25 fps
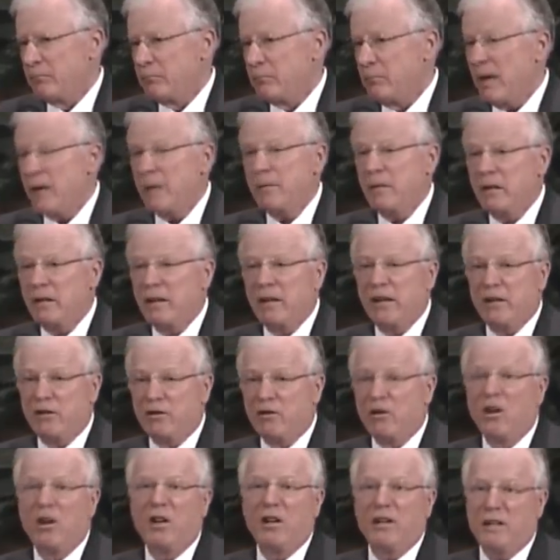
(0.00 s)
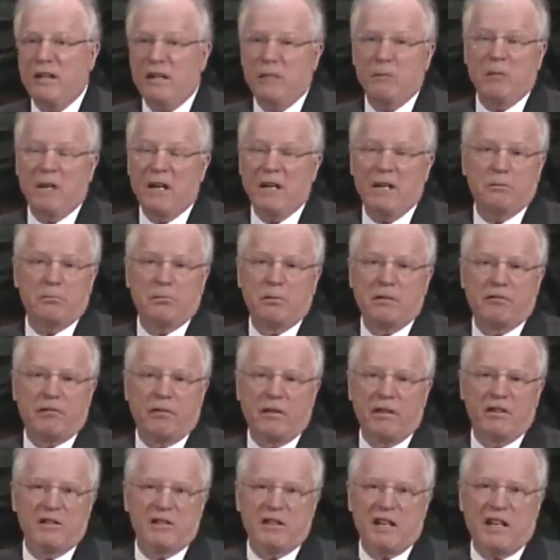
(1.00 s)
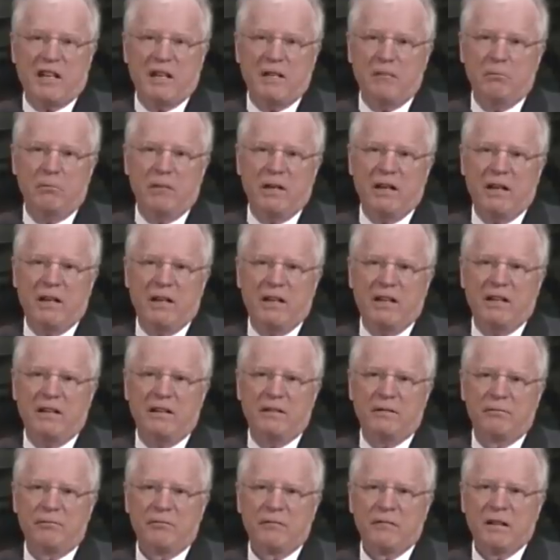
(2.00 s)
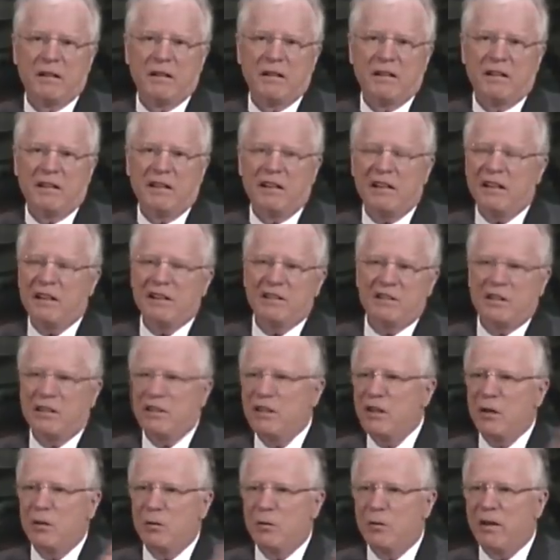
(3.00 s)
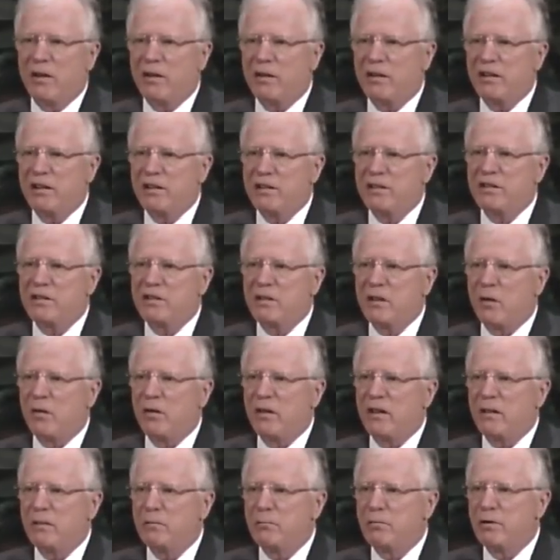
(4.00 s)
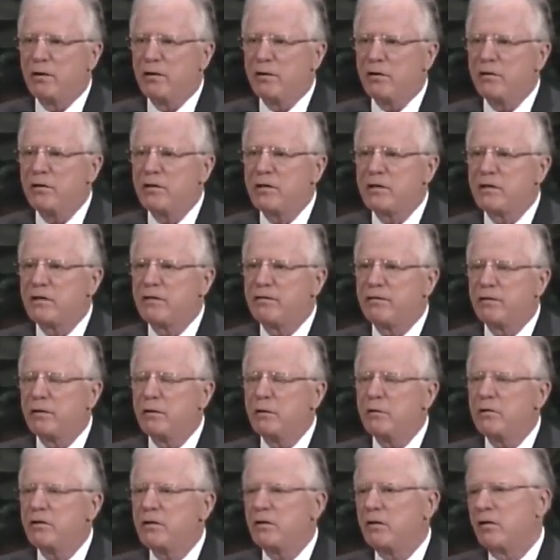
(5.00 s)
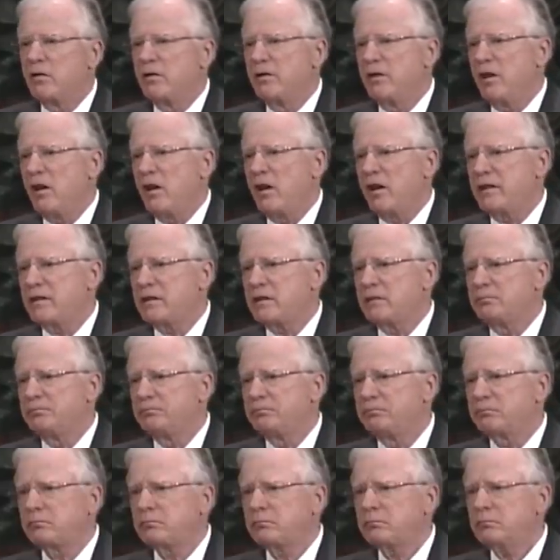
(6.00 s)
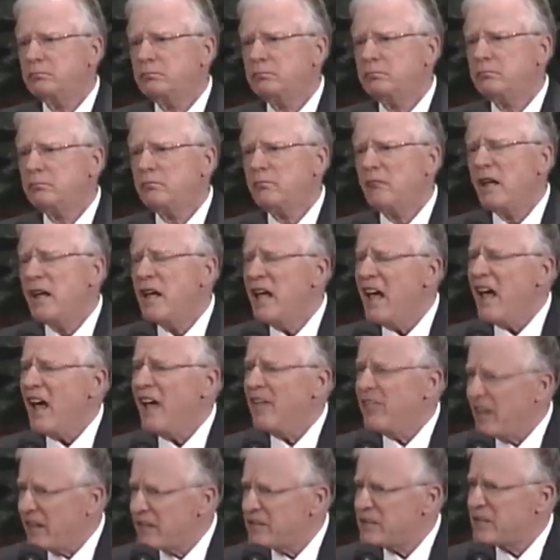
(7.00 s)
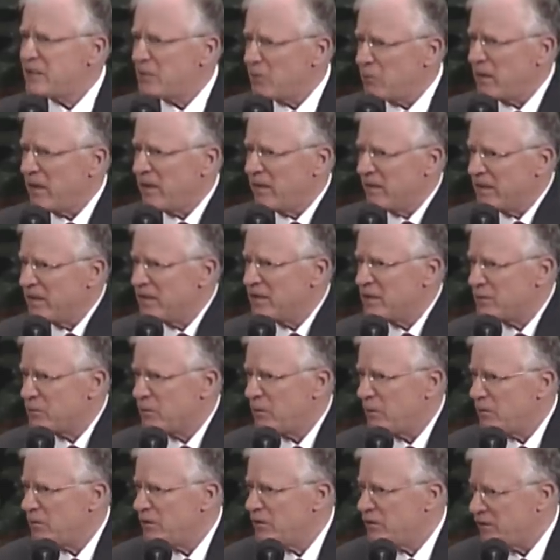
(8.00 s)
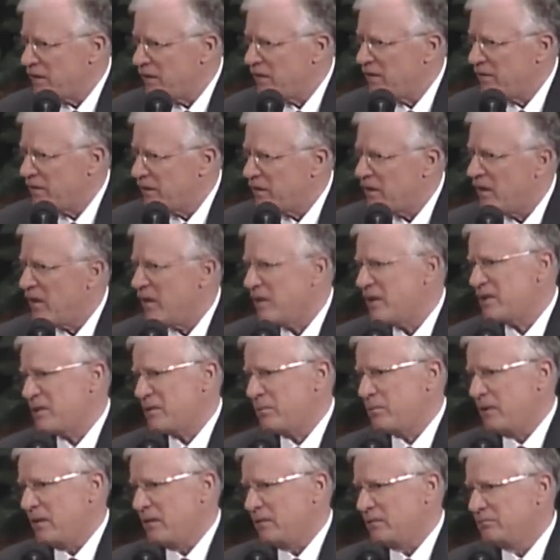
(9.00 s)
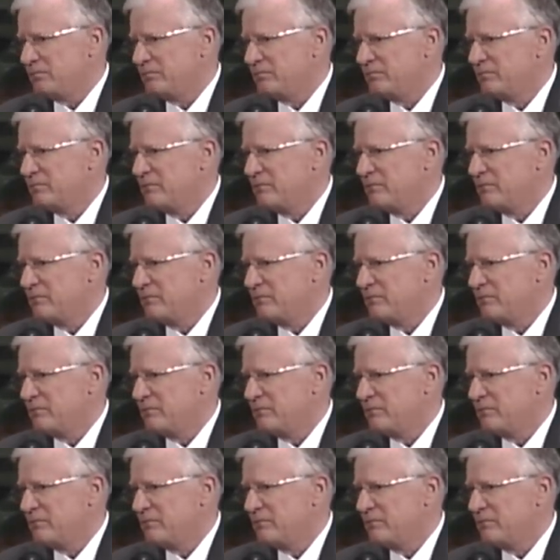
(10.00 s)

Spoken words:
Maybe later on he might, but for the time being, he doesn't know whether his sowing produced fruit or not. And that's the way it is when we share the gospel.